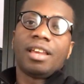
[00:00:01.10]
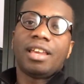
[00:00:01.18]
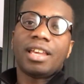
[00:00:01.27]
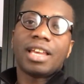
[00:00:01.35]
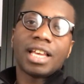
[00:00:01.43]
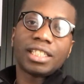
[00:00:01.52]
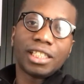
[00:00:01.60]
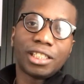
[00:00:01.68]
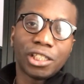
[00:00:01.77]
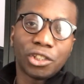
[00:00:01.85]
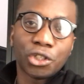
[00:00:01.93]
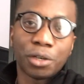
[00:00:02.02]
Hey guys,
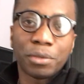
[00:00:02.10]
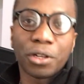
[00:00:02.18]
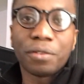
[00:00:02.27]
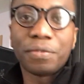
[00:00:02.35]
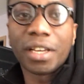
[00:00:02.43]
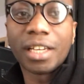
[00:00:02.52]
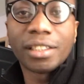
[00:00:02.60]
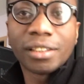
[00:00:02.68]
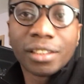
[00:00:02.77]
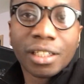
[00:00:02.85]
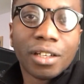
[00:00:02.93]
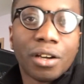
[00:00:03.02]
this is Germinal
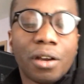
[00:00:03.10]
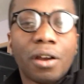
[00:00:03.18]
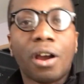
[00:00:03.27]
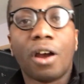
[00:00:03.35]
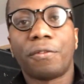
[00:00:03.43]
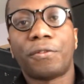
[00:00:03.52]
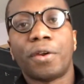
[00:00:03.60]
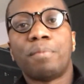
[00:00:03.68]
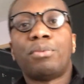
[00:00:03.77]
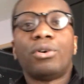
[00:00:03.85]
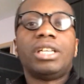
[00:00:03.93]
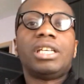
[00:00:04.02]
Van, author
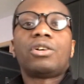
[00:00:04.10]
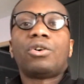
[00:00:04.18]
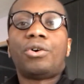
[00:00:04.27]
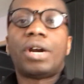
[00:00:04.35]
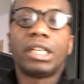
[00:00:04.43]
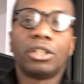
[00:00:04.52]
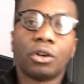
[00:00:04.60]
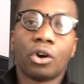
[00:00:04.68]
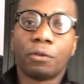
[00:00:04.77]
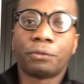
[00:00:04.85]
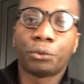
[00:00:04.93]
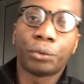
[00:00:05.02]
and political writer
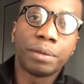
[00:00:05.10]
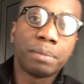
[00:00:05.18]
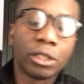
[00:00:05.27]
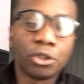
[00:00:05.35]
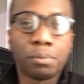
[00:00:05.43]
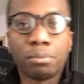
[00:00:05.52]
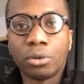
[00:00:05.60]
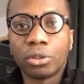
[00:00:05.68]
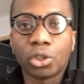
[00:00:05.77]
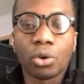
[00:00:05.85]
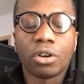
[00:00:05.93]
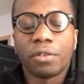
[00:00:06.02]
of three major
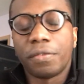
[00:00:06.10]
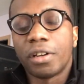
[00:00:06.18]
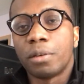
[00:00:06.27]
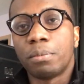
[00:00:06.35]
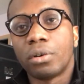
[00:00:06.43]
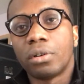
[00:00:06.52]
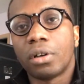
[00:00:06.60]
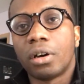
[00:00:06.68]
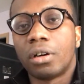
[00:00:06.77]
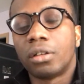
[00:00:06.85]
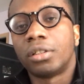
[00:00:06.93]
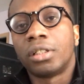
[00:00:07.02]
books, all available
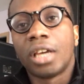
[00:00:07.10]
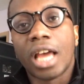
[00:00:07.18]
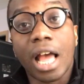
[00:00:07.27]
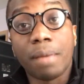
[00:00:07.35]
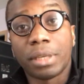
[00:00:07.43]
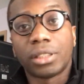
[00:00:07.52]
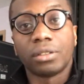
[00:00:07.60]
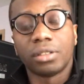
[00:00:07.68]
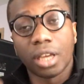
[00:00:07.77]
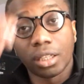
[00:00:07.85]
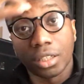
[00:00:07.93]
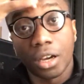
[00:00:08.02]
on
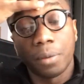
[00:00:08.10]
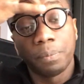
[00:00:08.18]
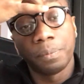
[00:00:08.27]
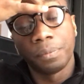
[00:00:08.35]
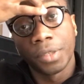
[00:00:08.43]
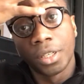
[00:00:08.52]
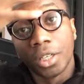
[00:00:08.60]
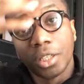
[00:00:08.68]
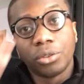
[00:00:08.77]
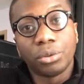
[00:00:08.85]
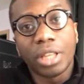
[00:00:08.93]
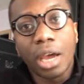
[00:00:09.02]
Amazon.com.
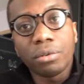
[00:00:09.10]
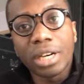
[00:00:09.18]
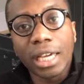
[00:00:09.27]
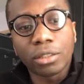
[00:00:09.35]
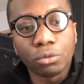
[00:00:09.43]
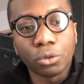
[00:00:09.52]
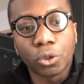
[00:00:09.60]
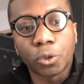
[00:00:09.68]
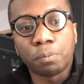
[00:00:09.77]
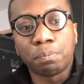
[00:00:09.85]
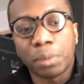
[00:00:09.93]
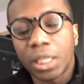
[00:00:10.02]
Today, I would like to
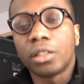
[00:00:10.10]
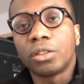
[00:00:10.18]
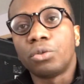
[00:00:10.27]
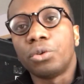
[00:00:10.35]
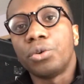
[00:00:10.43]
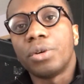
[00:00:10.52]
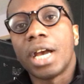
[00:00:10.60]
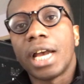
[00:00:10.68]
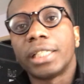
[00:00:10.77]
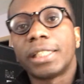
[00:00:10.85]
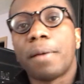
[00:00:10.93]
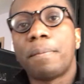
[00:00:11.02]
speak to you
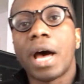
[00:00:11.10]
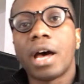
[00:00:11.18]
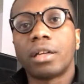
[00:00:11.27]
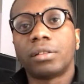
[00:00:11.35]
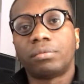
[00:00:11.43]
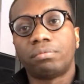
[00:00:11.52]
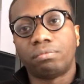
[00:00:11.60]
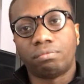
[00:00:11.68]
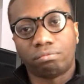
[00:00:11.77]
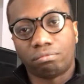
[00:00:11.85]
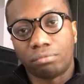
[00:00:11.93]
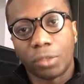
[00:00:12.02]
guys about
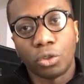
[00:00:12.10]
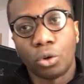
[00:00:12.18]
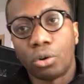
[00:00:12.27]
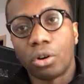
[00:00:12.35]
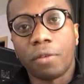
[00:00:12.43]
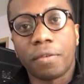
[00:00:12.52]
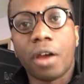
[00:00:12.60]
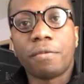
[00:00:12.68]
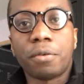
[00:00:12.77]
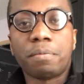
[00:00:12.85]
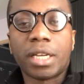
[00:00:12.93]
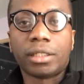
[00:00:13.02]
the role of
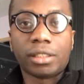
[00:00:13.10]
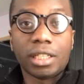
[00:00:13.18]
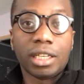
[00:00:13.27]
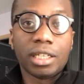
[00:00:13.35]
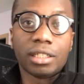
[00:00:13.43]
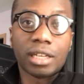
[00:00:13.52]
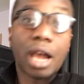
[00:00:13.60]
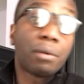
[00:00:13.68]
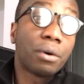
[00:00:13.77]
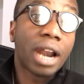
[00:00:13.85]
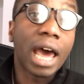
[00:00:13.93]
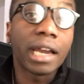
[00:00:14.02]
government in
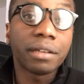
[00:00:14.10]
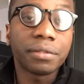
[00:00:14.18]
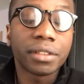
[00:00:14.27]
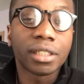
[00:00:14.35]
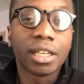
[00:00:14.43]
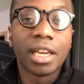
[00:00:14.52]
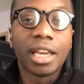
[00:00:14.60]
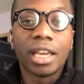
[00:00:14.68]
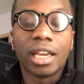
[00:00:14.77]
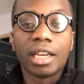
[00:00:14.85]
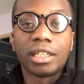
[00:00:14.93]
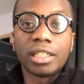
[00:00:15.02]
our lives
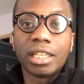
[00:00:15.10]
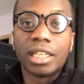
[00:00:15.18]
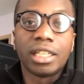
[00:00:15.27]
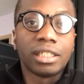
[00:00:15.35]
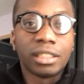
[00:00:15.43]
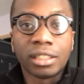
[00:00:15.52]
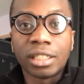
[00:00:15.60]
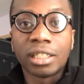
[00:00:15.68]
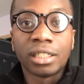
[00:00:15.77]
and in